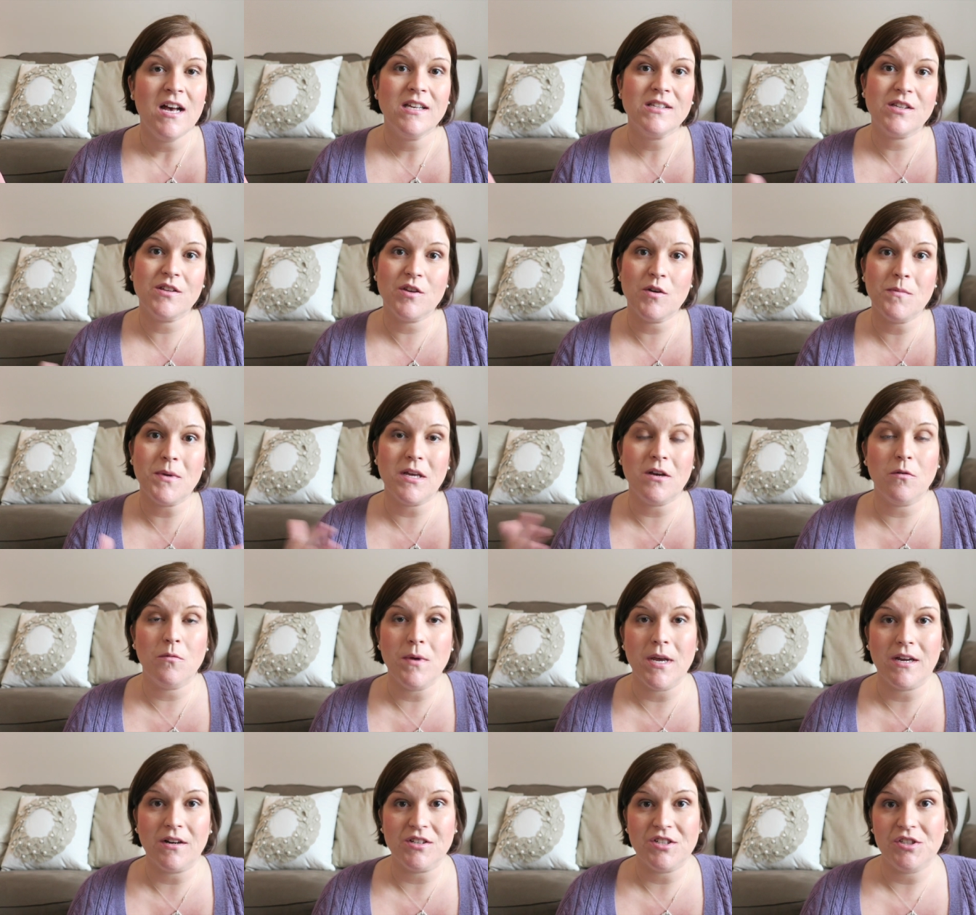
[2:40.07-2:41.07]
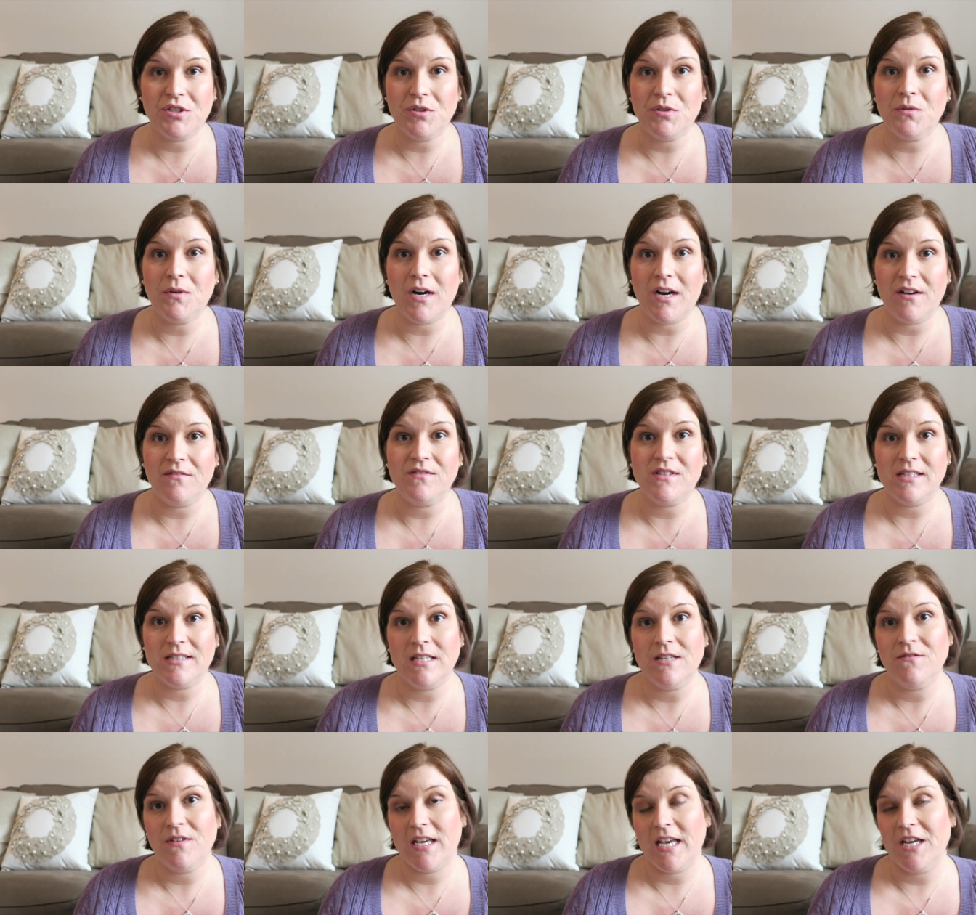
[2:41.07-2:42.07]
so there'll be a week or two of
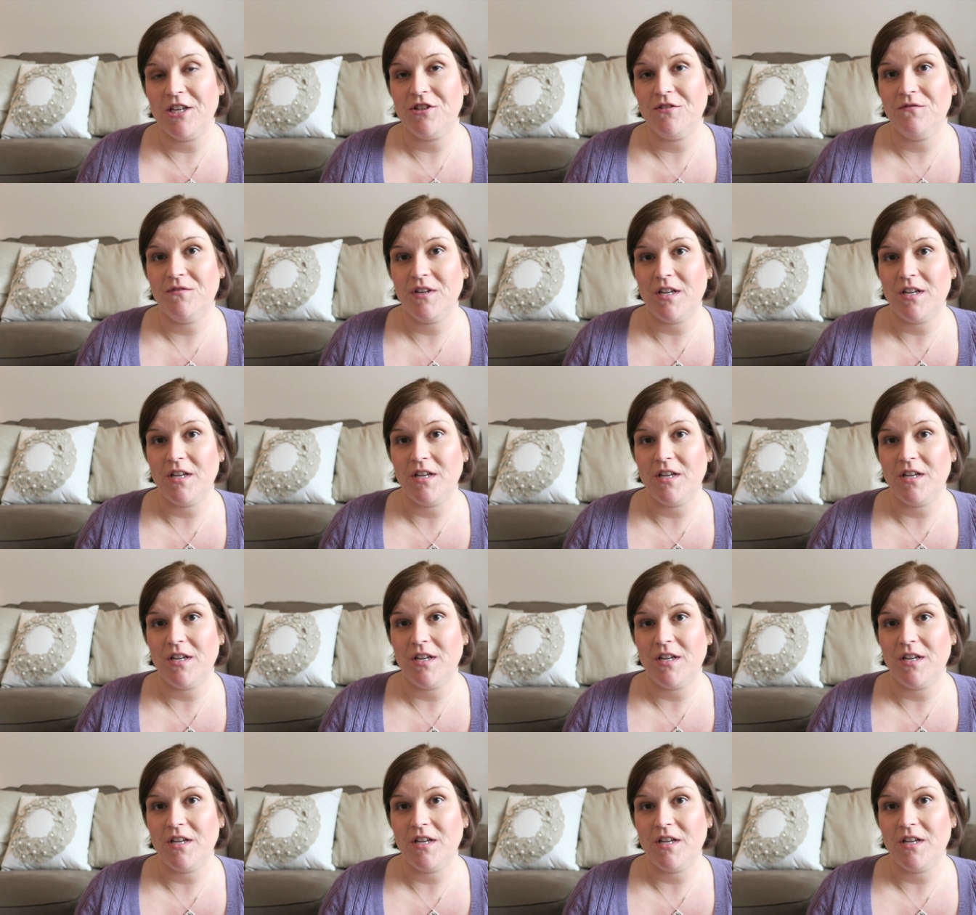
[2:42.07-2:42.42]
Disney vacation